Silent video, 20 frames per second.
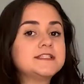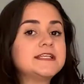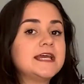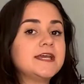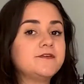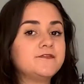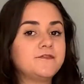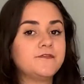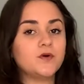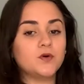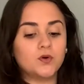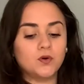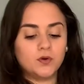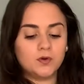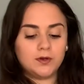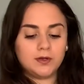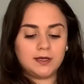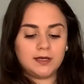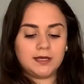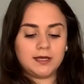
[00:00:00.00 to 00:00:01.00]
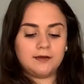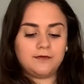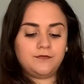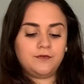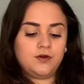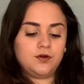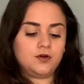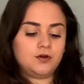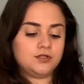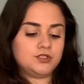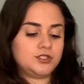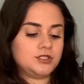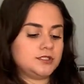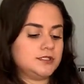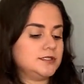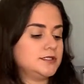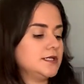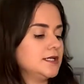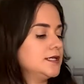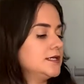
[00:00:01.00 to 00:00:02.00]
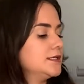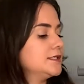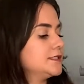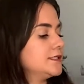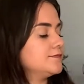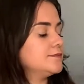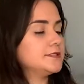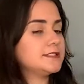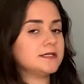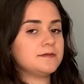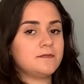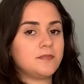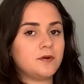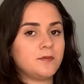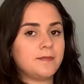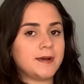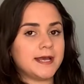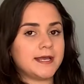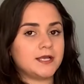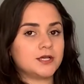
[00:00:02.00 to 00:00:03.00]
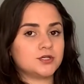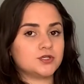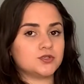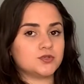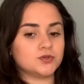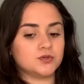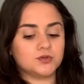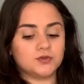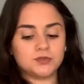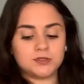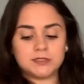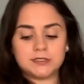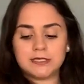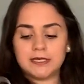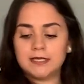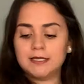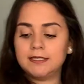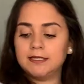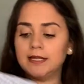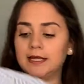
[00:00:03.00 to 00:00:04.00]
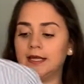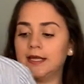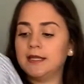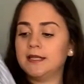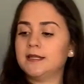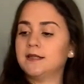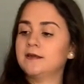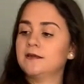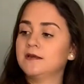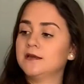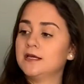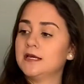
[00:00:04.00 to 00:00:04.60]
day four, I've got just some simple biker shorts and then